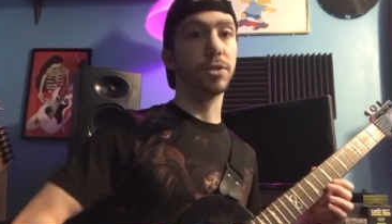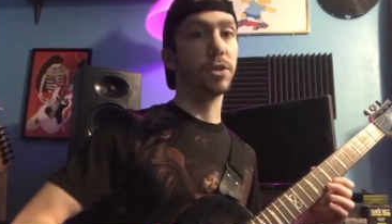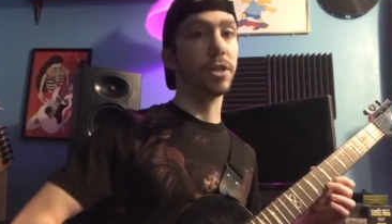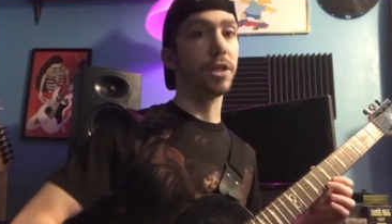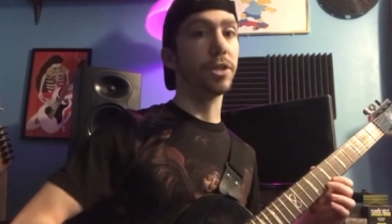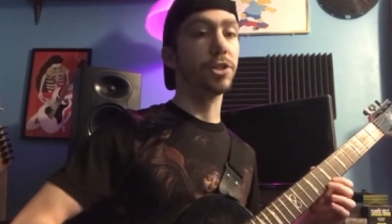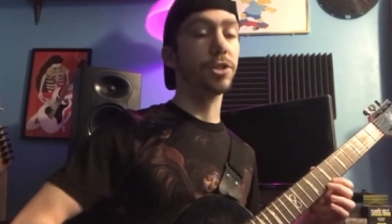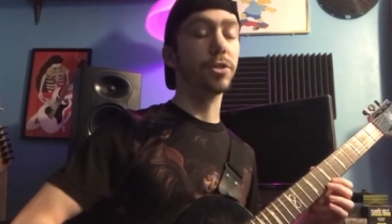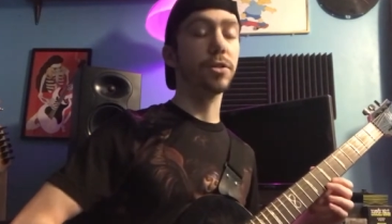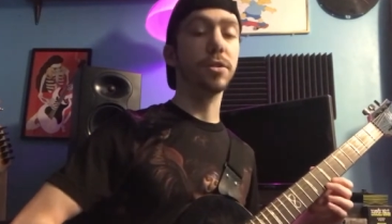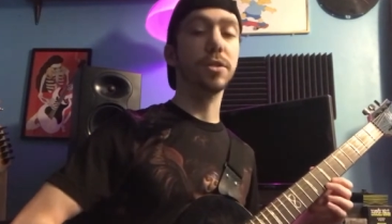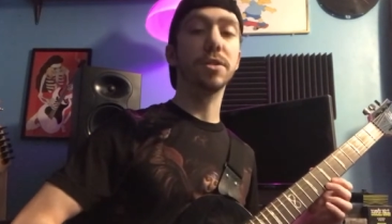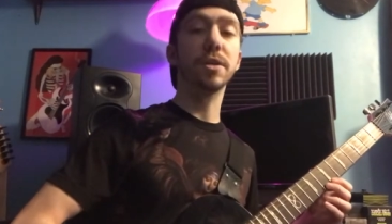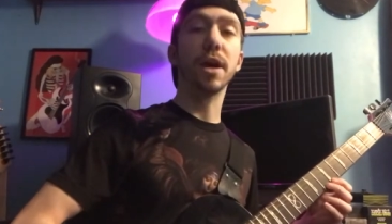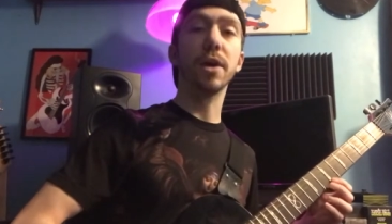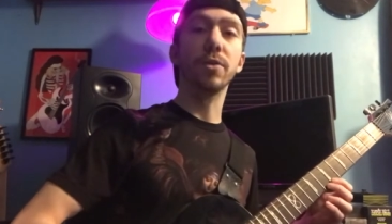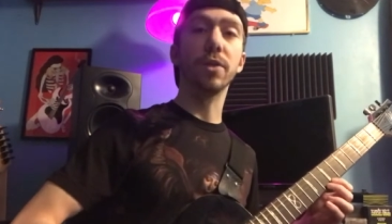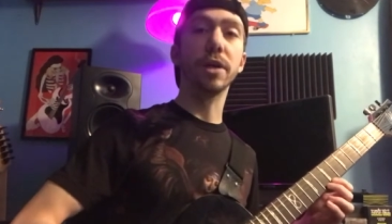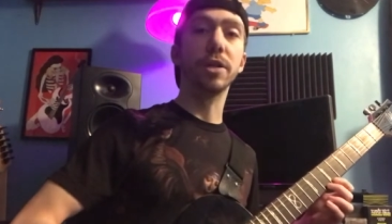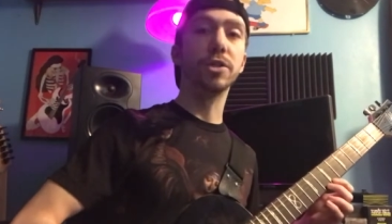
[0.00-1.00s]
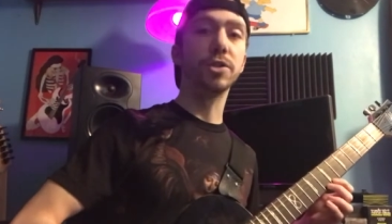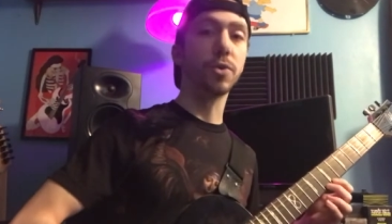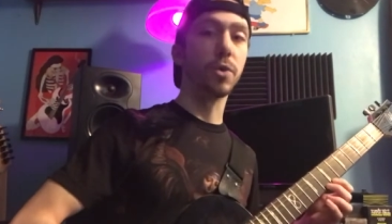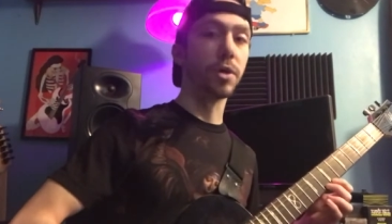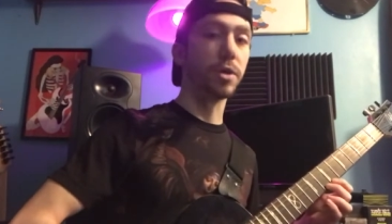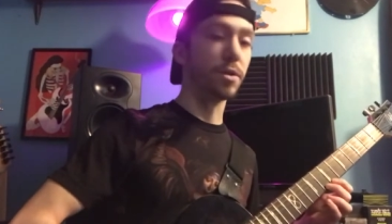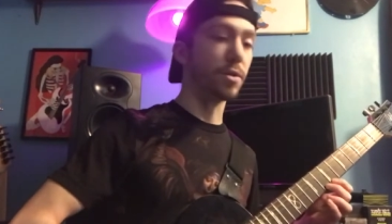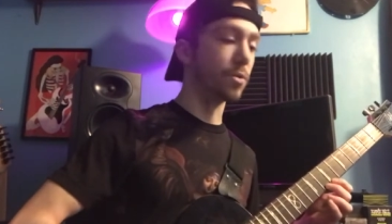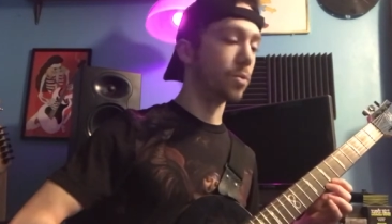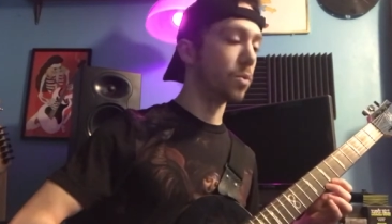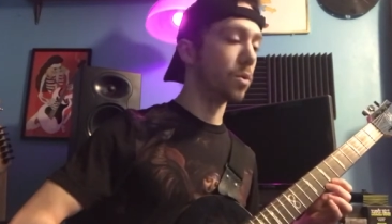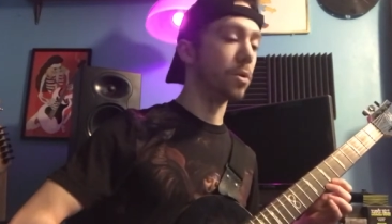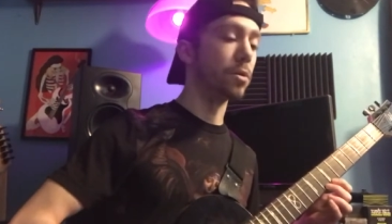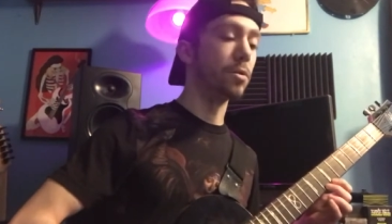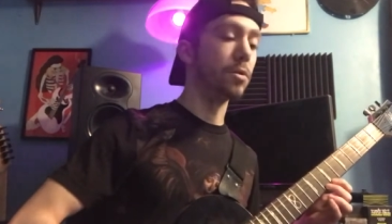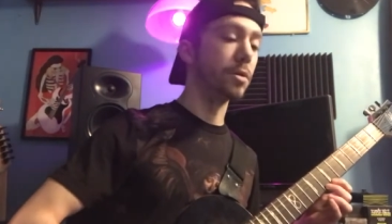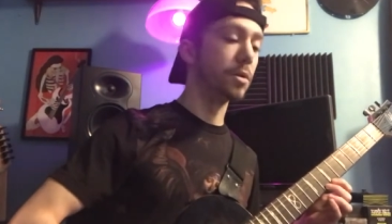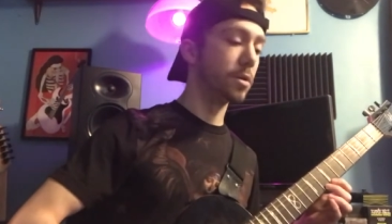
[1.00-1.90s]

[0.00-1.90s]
It should sound like Joy to the World.